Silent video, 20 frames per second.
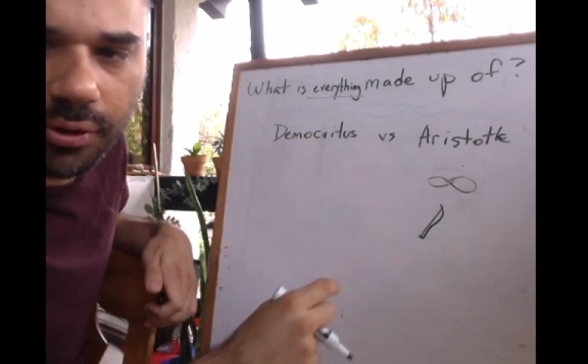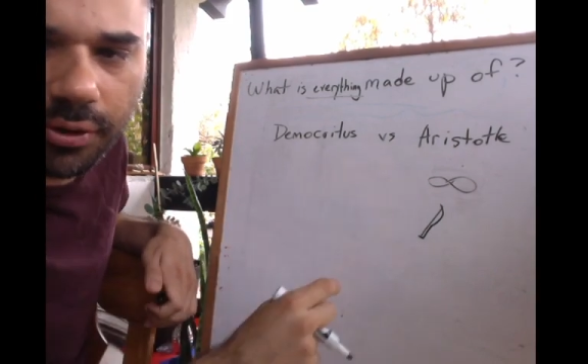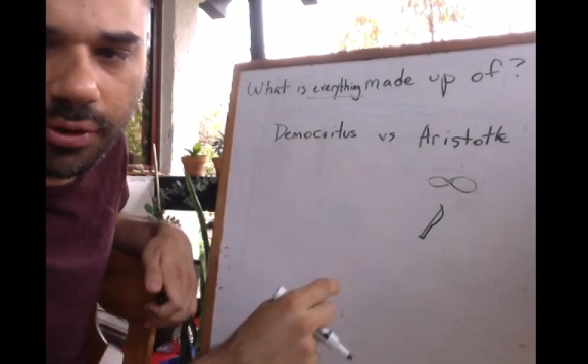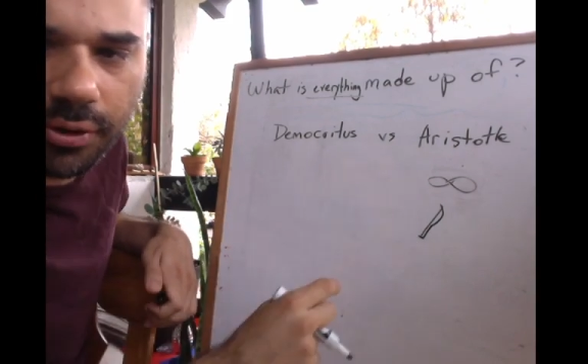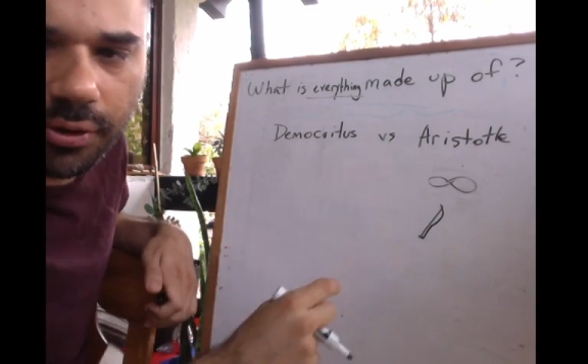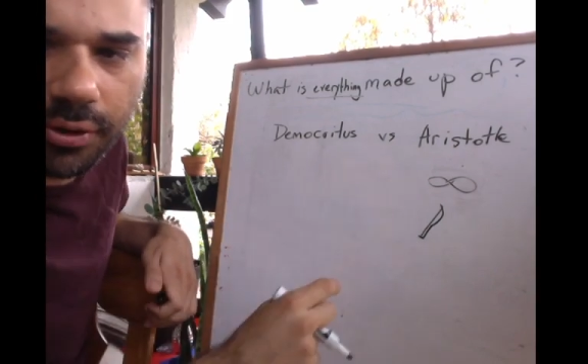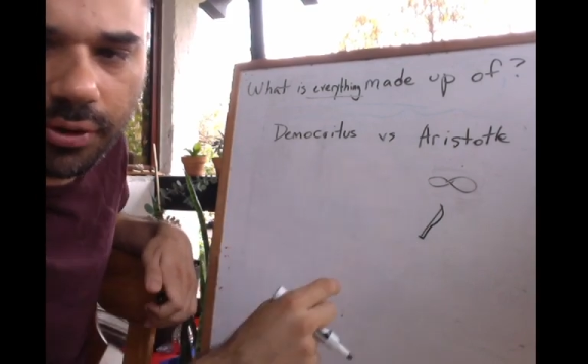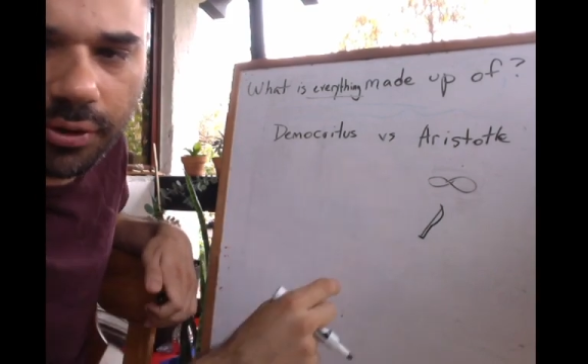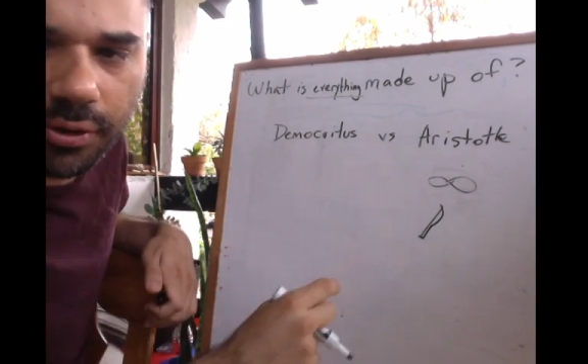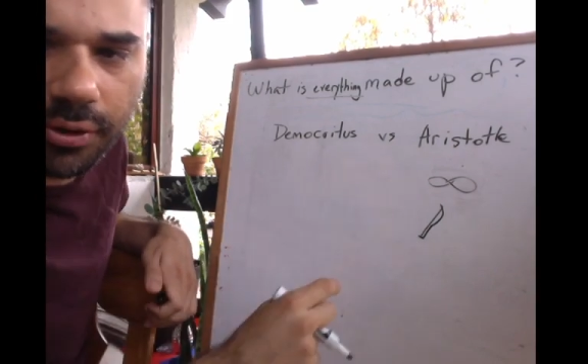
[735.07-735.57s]

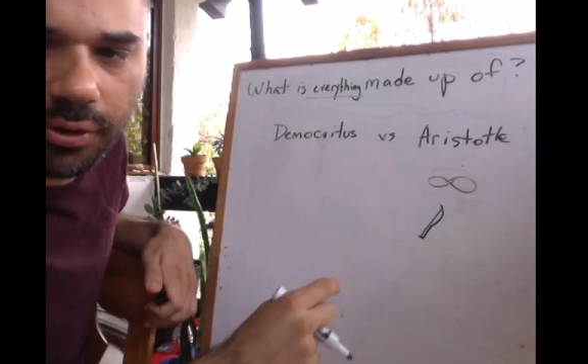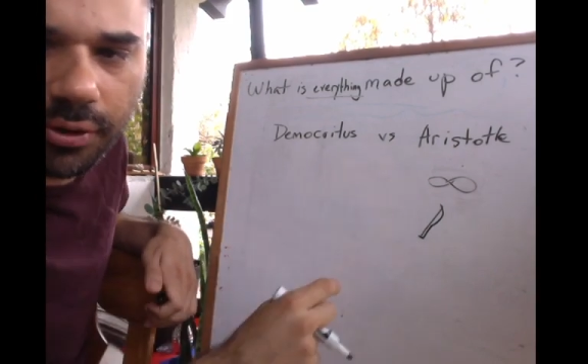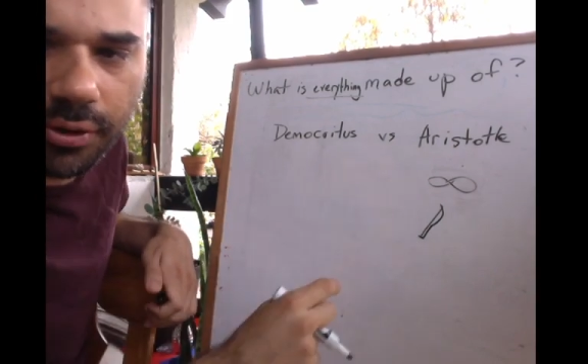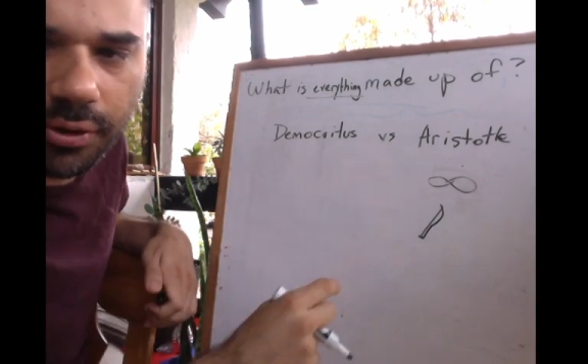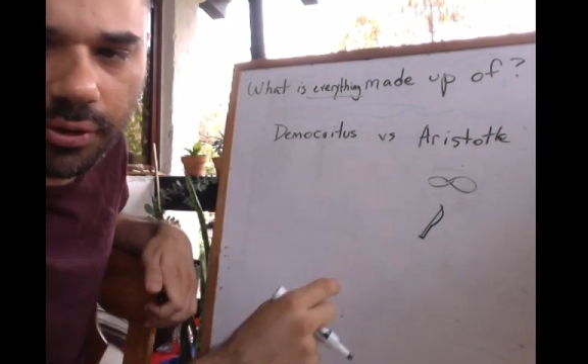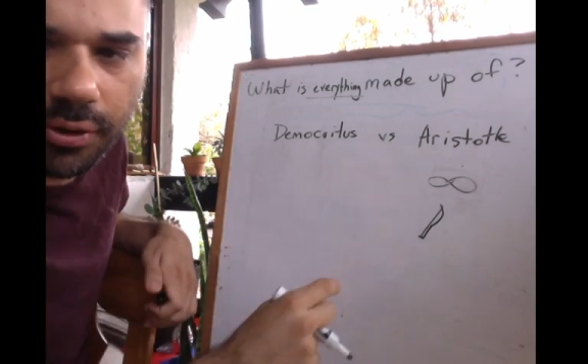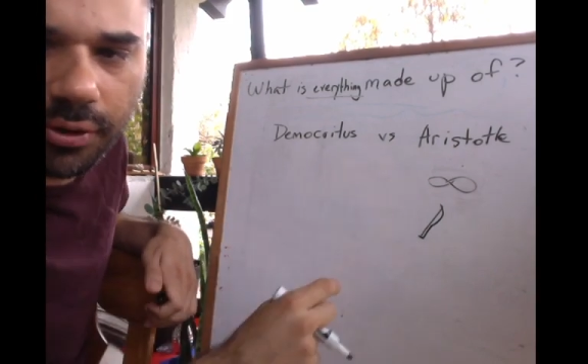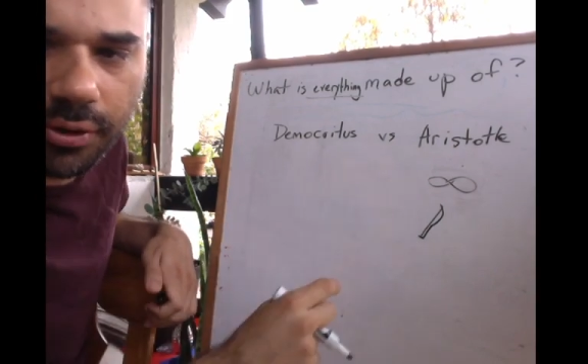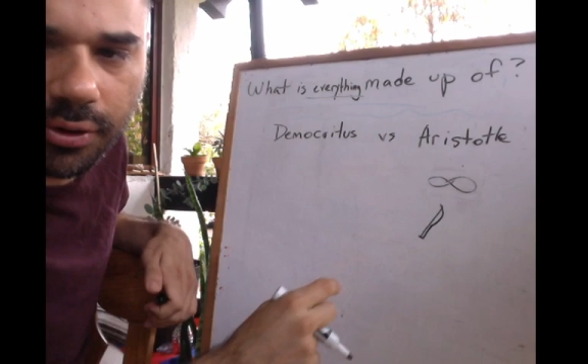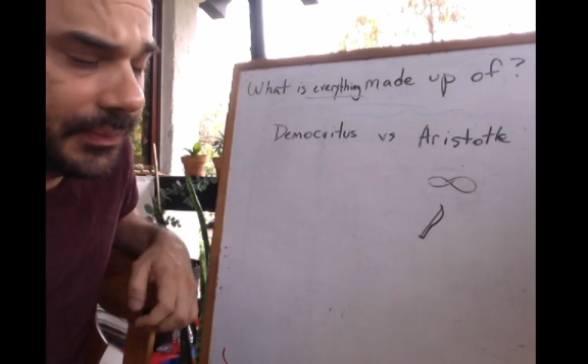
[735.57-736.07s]
infinite.